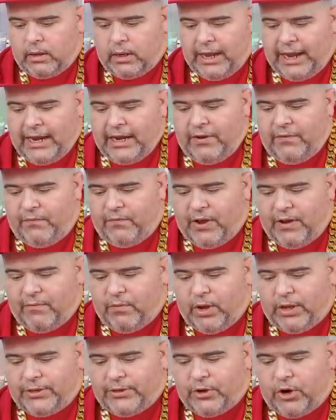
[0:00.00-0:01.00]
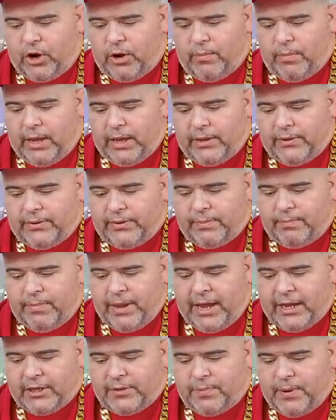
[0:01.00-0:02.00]
85 watts RMS,
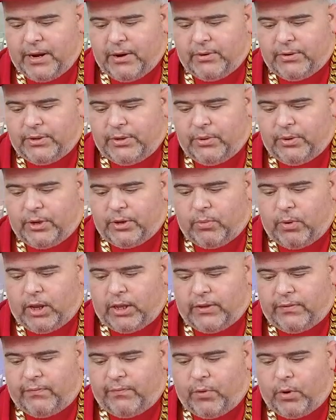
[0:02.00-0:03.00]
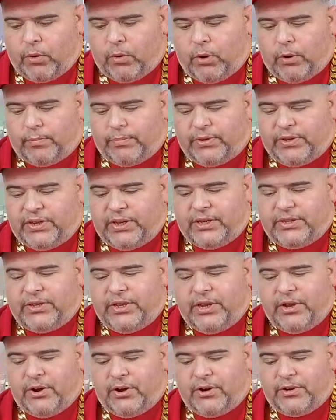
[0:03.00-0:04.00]
max power 200 watts, 4 ohms,
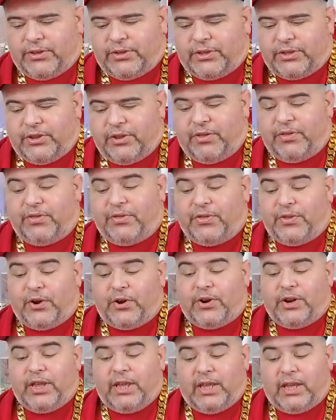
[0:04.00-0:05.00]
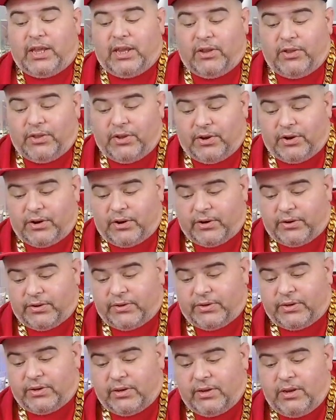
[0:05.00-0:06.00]
60 hertz to 30
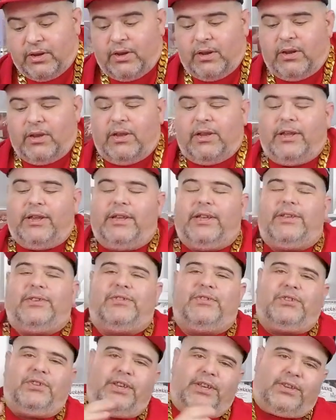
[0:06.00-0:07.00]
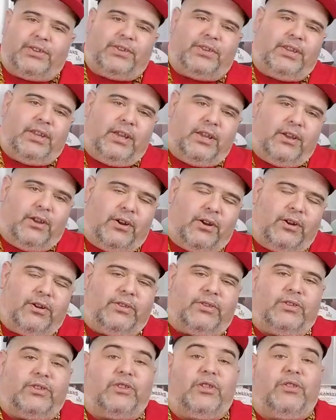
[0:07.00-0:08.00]
kilohertz. 60
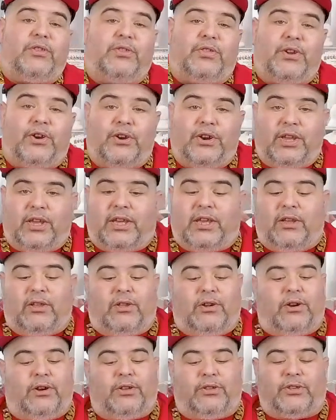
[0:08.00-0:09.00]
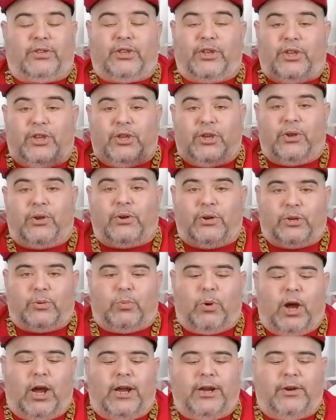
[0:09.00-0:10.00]
hertz to 30 kilohertz. Huge
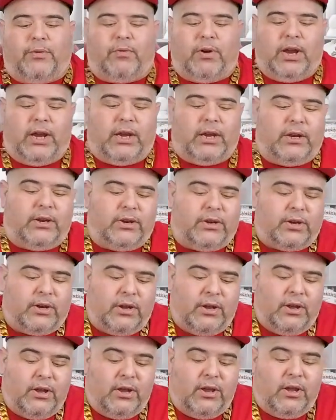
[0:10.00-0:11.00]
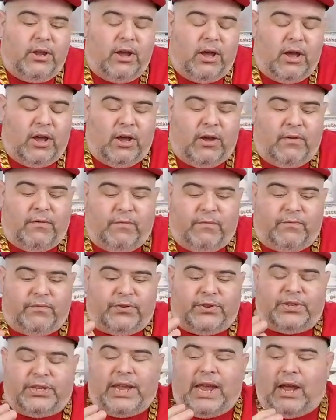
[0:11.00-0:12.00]
wide range of
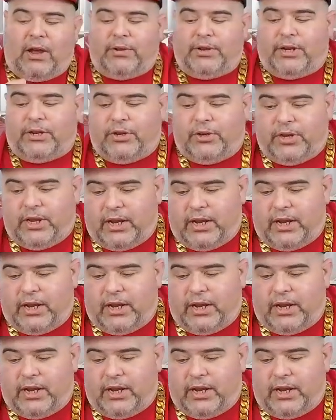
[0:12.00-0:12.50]
sound that you